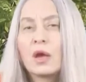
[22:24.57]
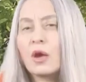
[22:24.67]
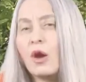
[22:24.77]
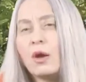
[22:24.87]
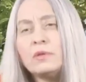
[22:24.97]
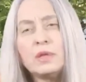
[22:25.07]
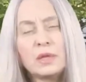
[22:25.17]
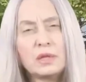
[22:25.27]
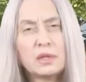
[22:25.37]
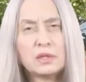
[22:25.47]

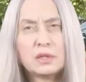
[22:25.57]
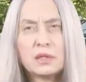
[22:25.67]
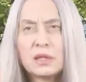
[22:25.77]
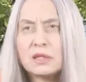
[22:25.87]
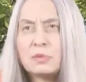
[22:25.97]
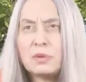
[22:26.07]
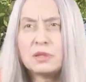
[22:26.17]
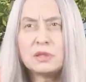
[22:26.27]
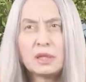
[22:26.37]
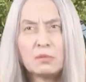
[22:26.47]
godliness
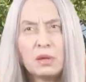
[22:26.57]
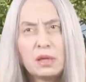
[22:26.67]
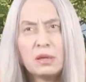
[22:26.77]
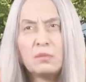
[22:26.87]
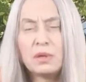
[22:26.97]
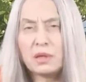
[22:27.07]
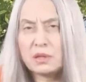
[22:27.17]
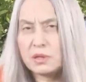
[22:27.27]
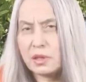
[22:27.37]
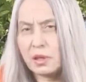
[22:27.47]
expressed in many
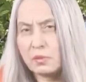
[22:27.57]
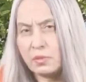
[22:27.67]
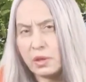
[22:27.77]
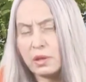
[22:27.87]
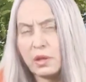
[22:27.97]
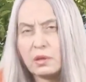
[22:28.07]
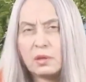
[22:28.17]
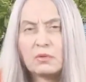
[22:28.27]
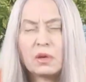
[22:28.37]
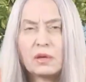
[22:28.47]
beings that are bringing
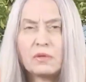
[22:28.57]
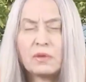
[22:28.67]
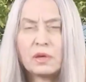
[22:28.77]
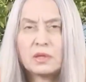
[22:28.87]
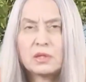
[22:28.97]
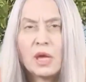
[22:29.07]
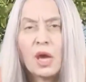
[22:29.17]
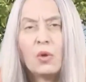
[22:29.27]
the right things,